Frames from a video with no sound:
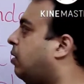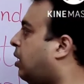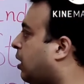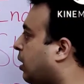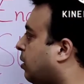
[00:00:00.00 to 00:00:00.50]

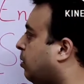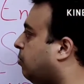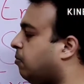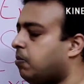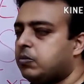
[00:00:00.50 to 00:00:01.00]

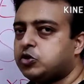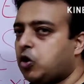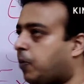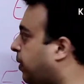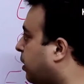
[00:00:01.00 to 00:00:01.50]
again
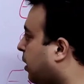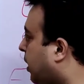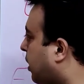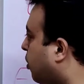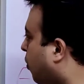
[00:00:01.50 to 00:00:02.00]
stopping the
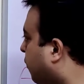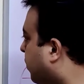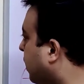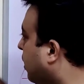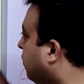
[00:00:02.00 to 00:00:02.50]
idea of
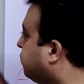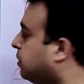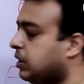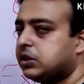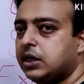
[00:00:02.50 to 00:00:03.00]
king
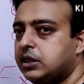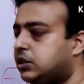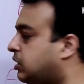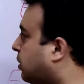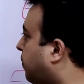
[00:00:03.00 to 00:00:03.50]
f6 and
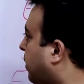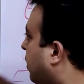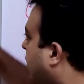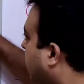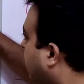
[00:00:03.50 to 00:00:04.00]
g7.